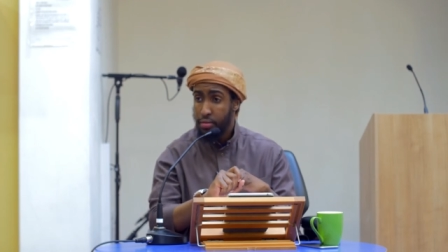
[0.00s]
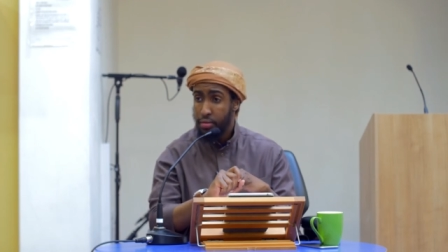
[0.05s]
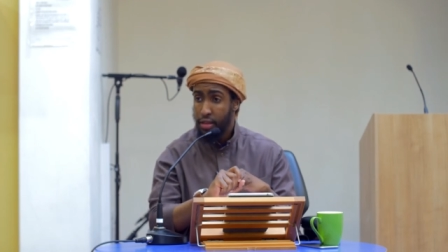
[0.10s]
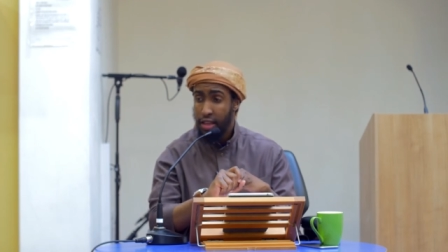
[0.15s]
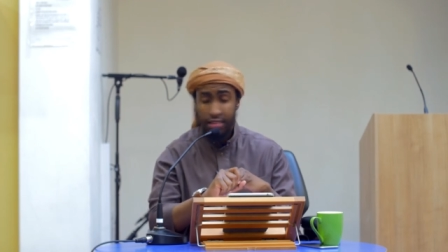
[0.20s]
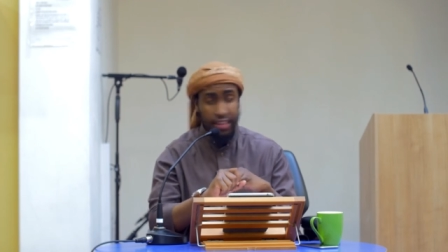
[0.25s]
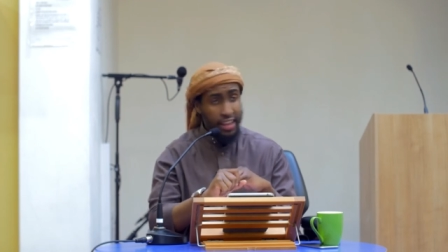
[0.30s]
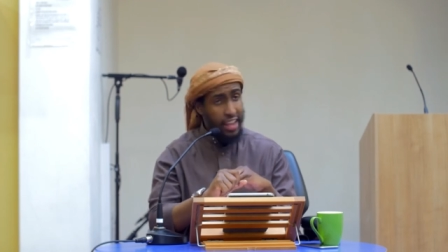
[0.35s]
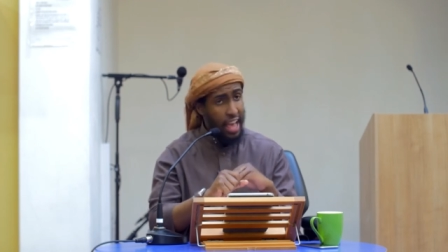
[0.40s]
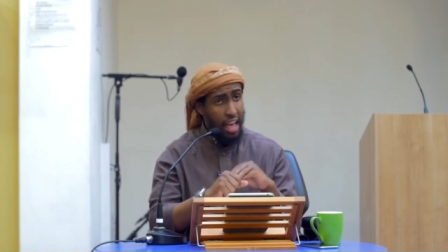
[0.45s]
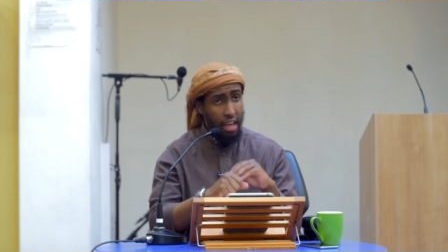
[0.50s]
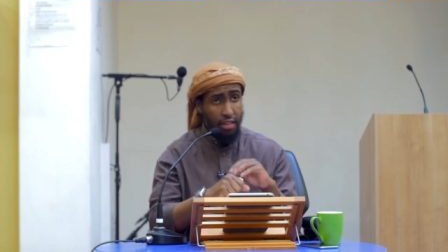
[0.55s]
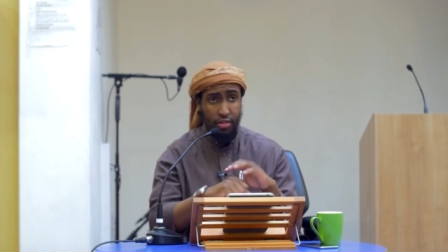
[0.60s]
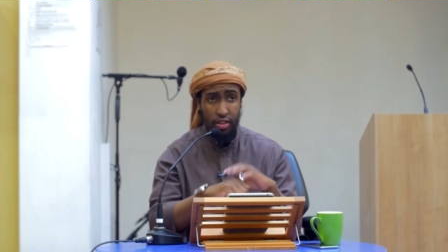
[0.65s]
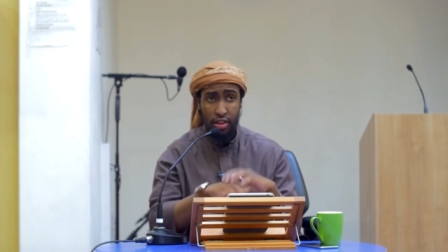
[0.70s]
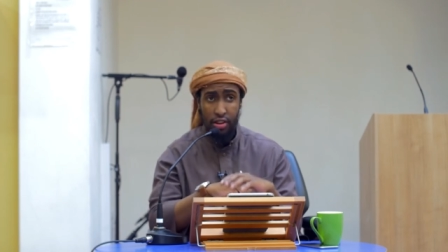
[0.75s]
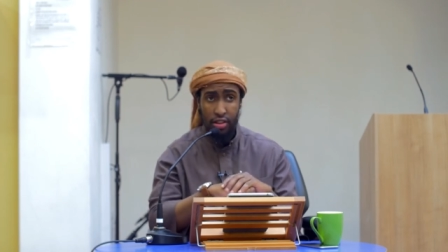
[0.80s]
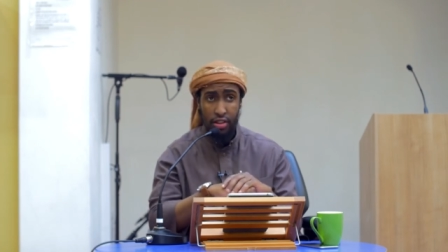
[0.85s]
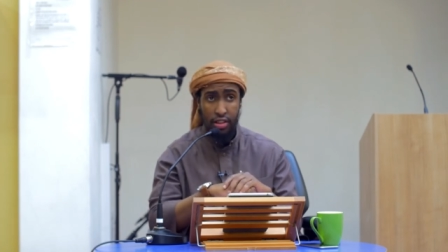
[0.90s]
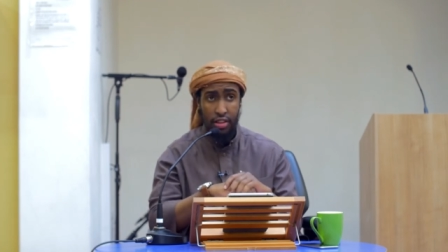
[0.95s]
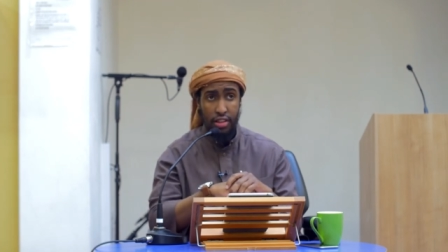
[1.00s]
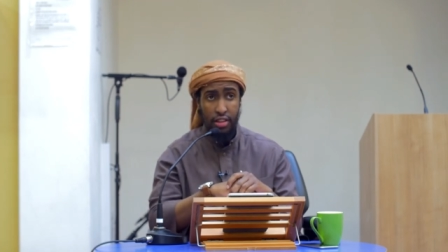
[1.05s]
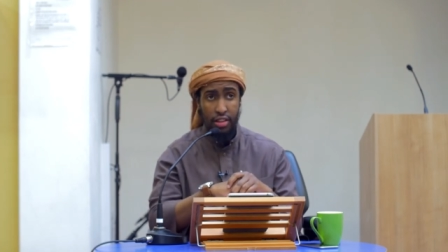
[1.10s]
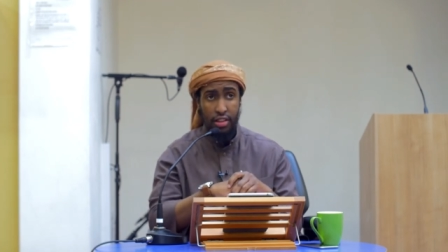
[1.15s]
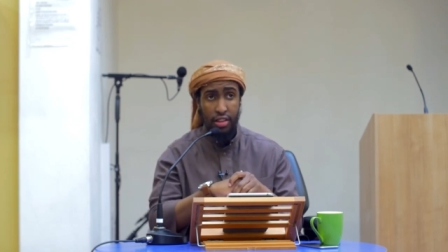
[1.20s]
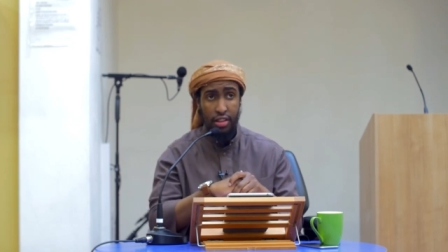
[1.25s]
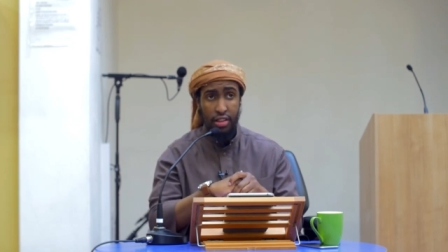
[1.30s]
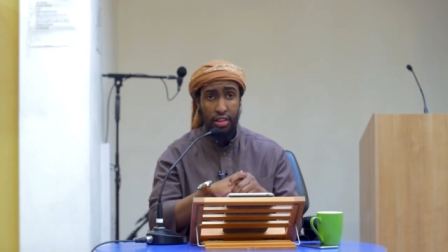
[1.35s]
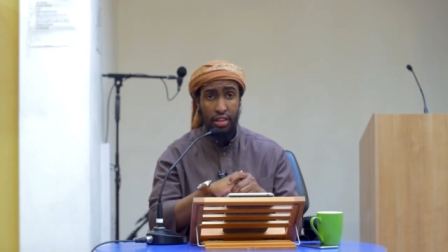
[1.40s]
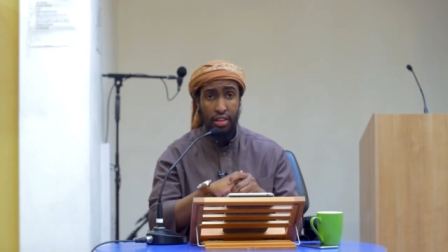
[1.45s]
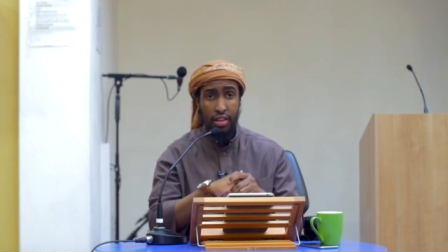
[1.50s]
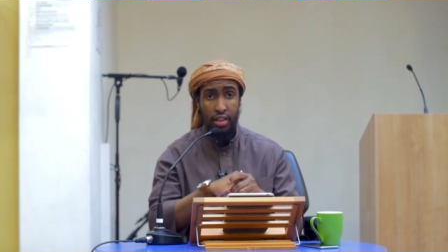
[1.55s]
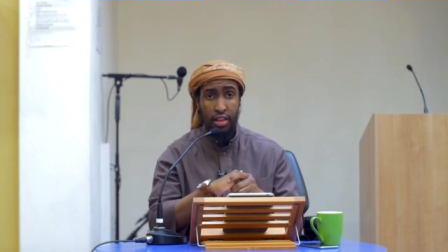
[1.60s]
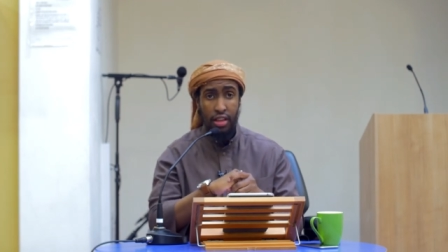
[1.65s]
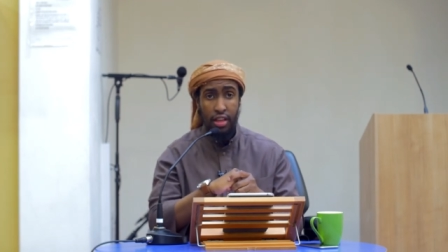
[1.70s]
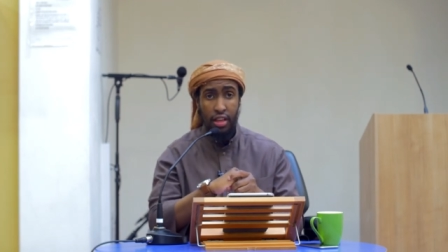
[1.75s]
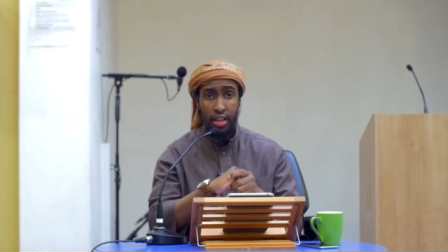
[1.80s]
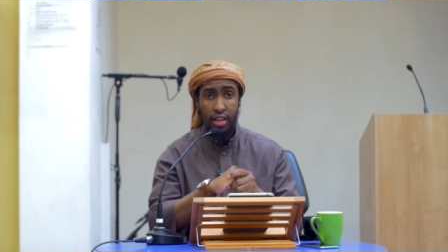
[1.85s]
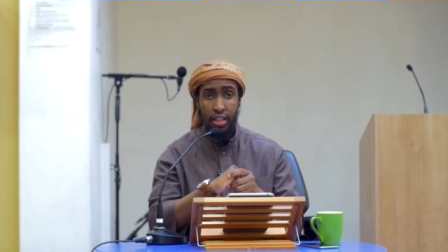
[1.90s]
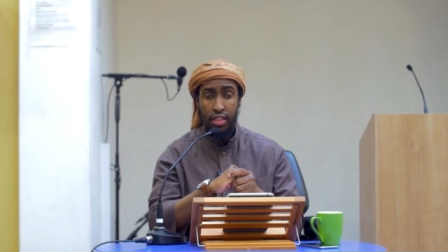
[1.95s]
He's a kafir.
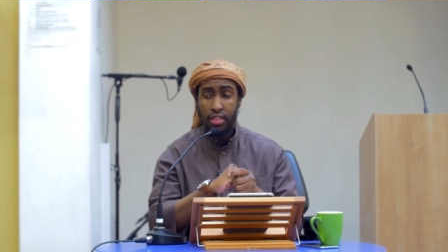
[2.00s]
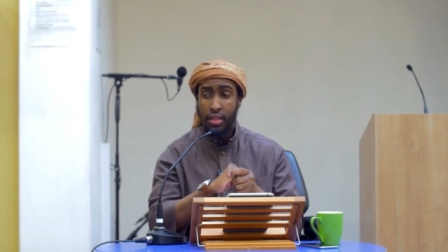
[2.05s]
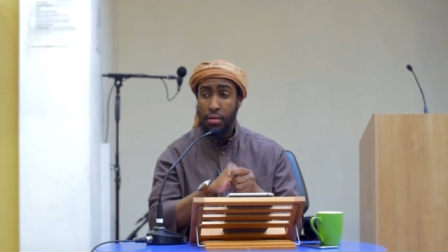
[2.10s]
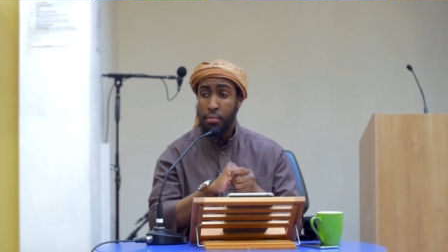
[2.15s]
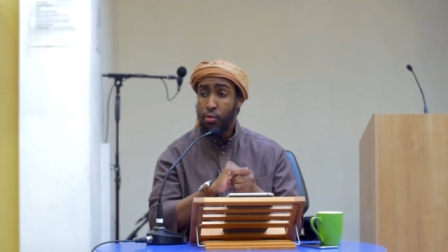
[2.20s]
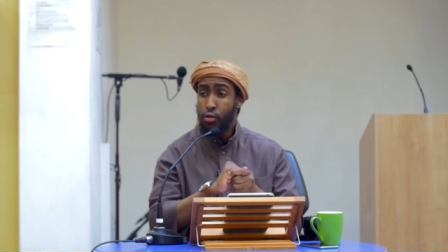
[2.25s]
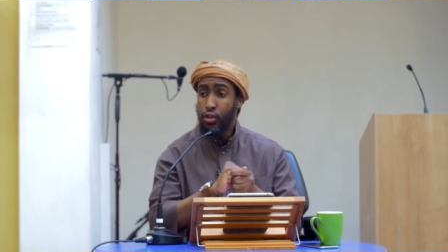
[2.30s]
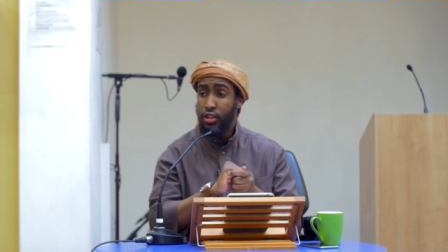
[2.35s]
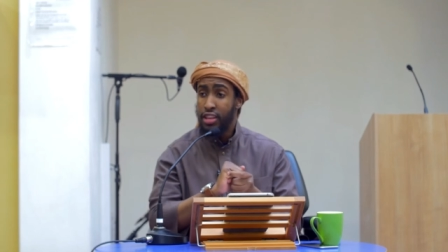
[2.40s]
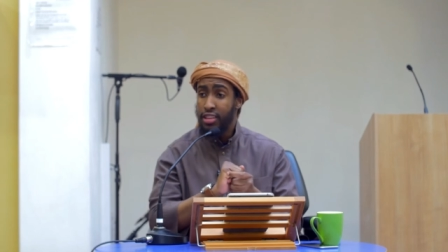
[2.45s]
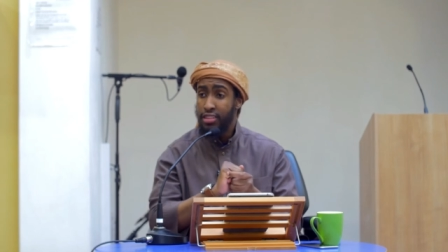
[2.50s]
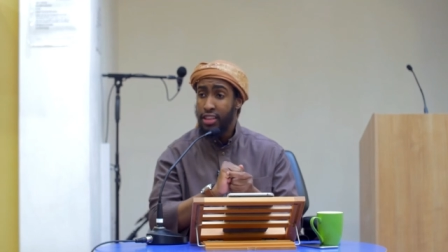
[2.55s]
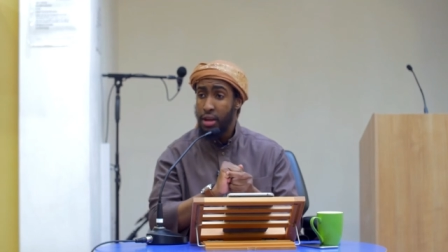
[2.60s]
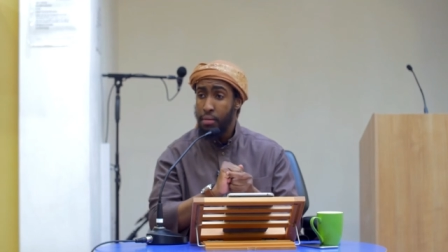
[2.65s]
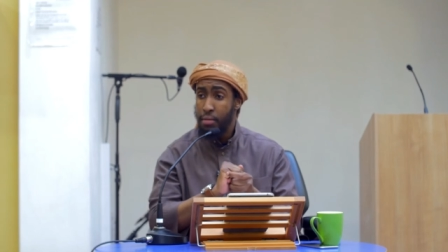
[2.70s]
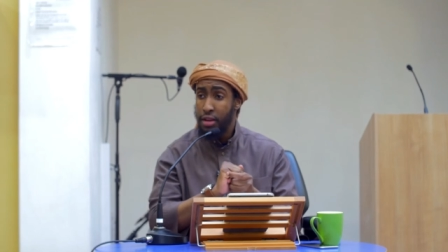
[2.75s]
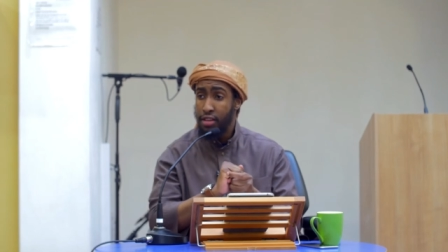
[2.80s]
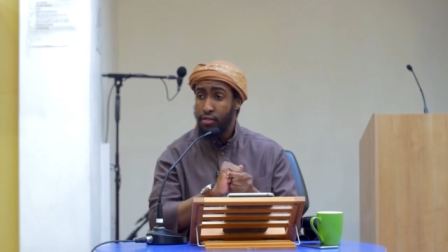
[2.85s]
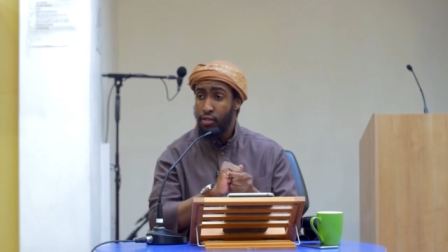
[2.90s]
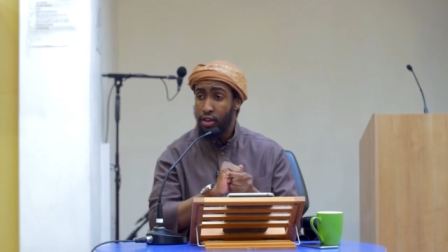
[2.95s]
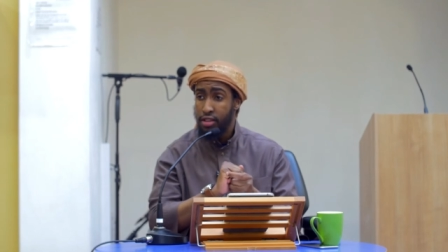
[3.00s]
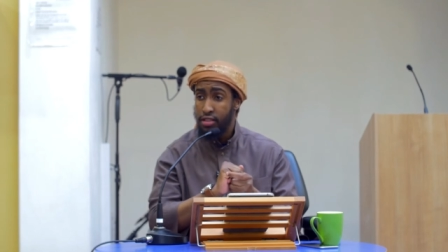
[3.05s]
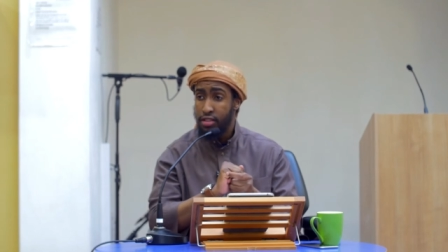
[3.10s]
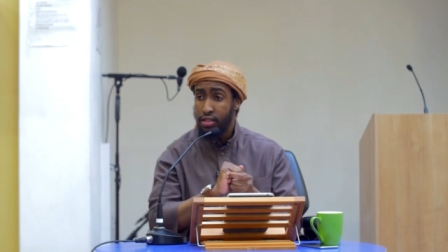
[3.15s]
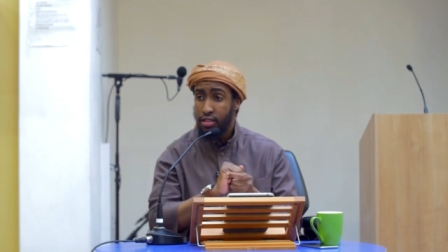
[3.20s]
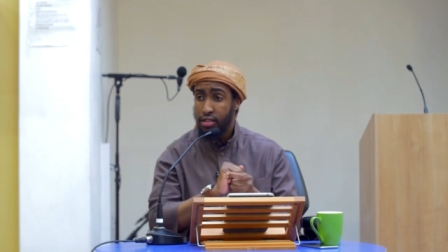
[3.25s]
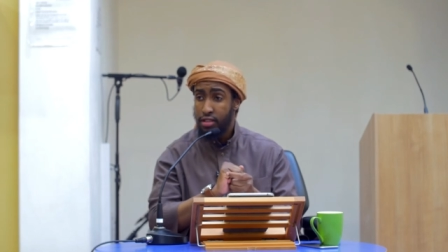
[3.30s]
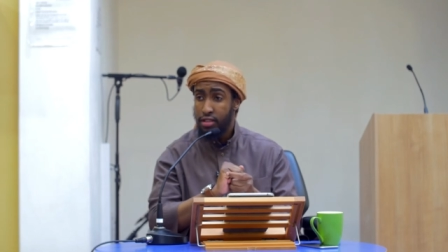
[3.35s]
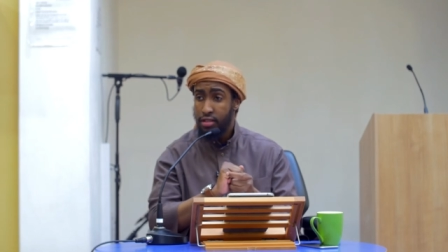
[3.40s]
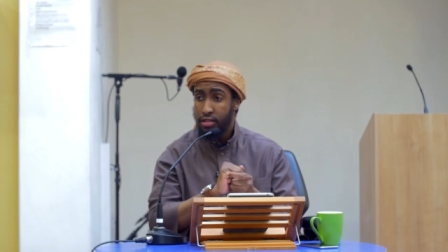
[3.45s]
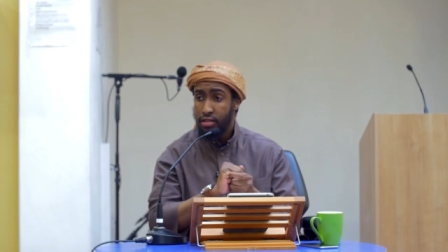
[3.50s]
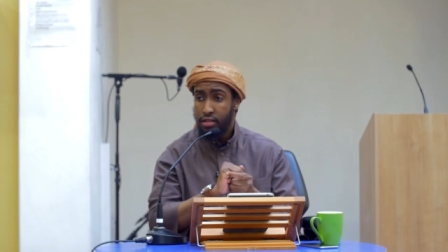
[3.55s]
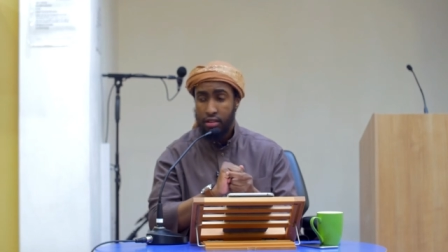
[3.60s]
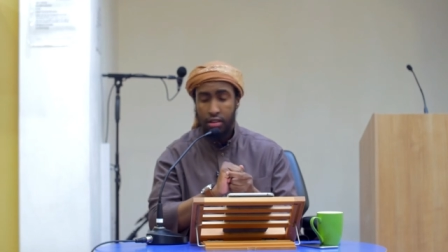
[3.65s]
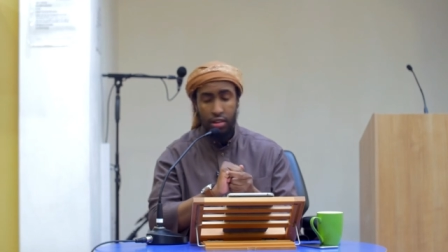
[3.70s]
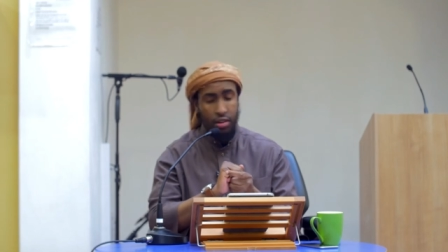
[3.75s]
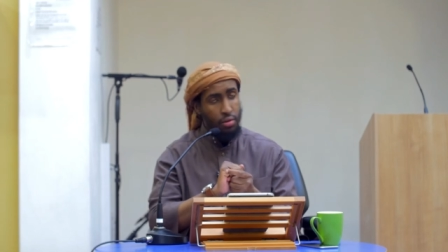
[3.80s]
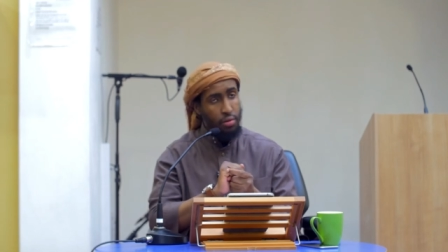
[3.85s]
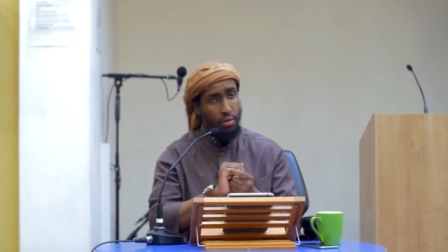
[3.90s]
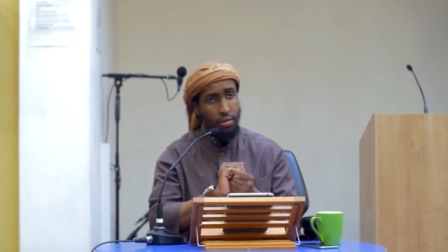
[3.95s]
The Mu'tazila believe what?
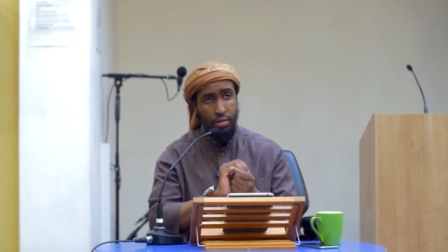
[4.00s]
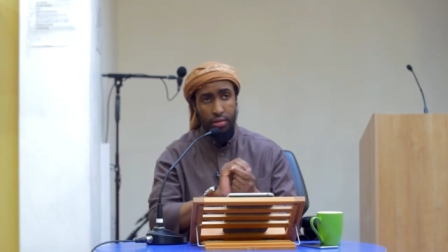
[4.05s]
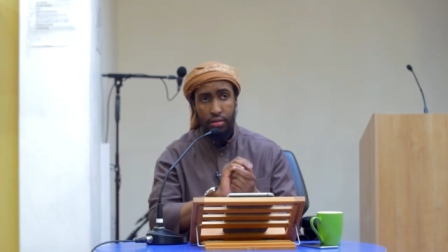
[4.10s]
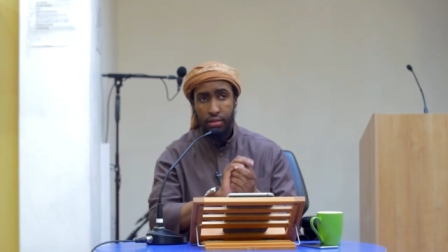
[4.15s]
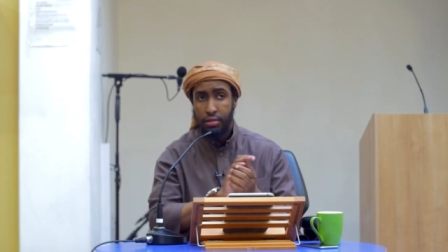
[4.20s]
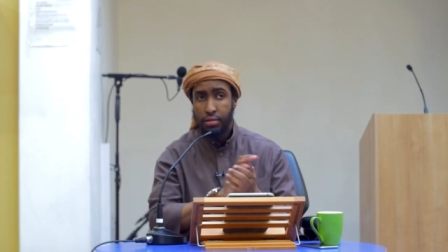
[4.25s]
No.